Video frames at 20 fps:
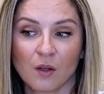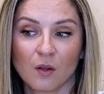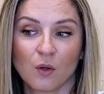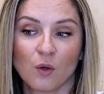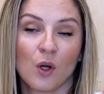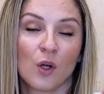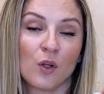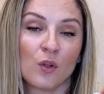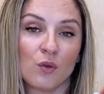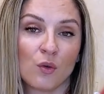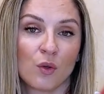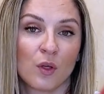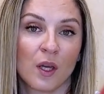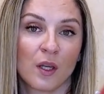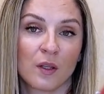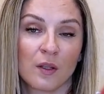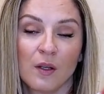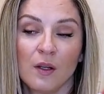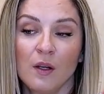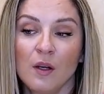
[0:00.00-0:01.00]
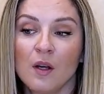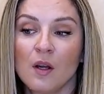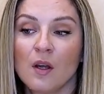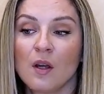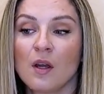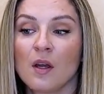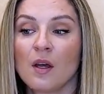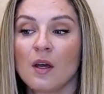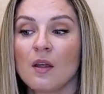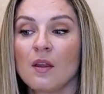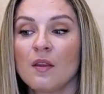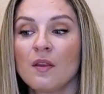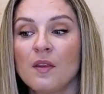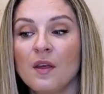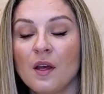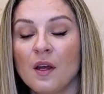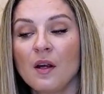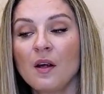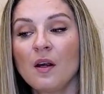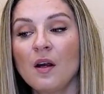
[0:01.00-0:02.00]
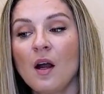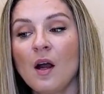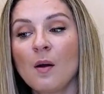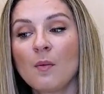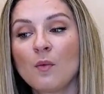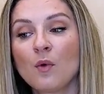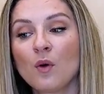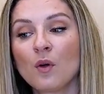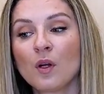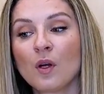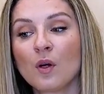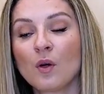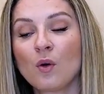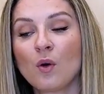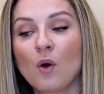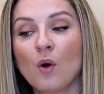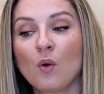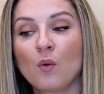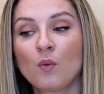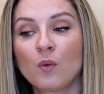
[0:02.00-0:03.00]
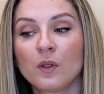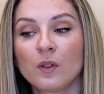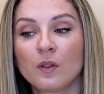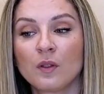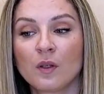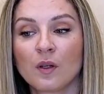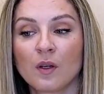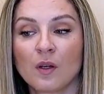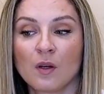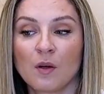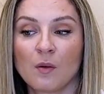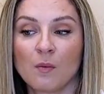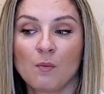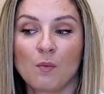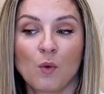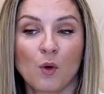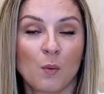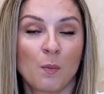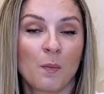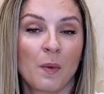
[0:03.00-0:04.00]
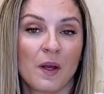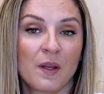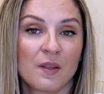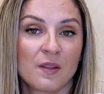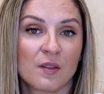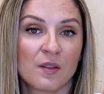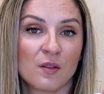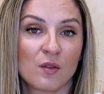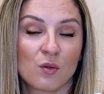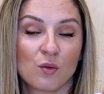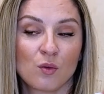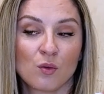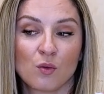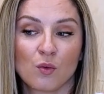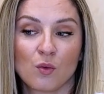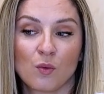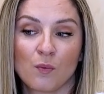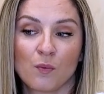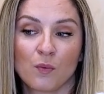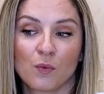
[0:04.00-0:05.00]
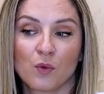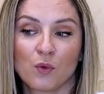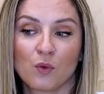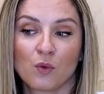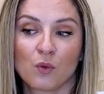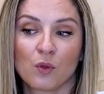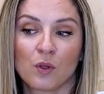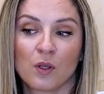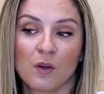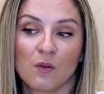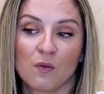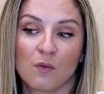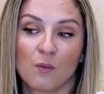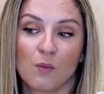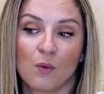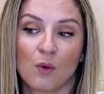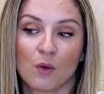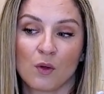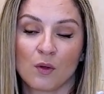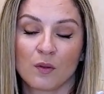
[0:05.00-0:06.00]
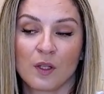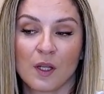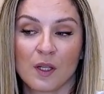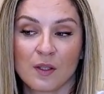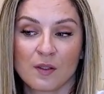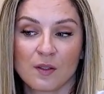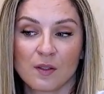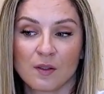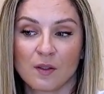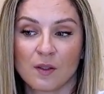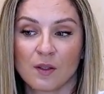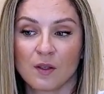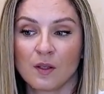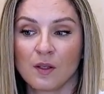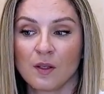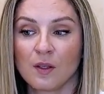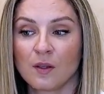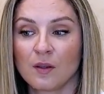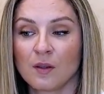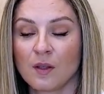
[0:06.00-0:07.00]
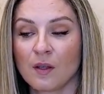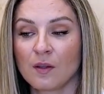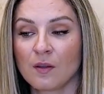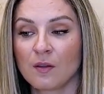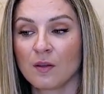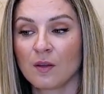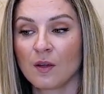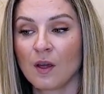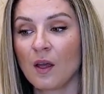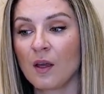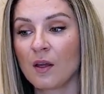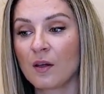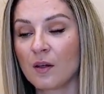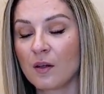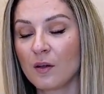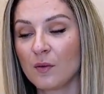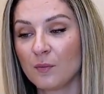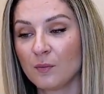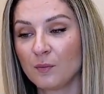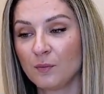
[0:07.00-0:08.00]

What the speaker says: going together, there I'm gonna go with more passes to give more density in that area.